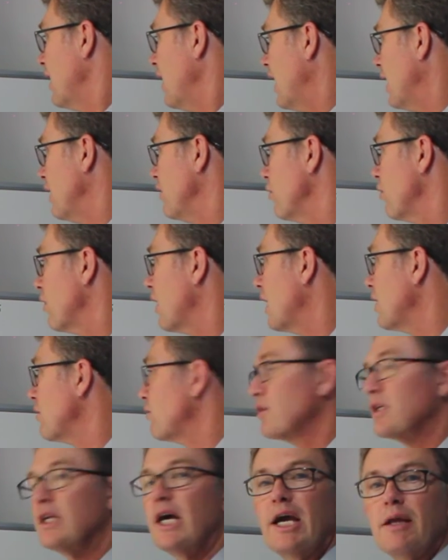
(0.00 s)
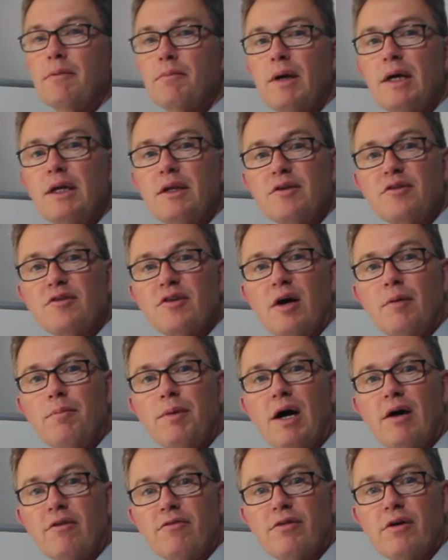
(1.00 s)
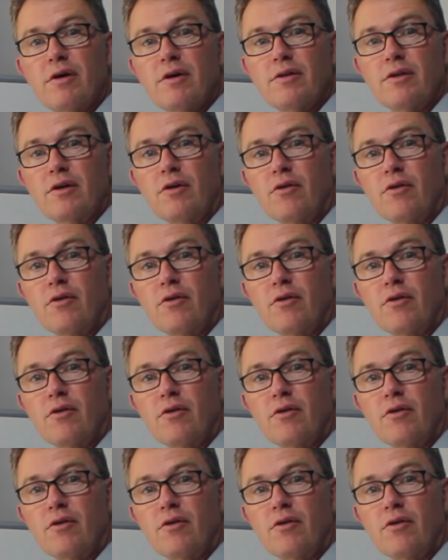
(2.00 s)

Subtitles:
and you're 108 metres above the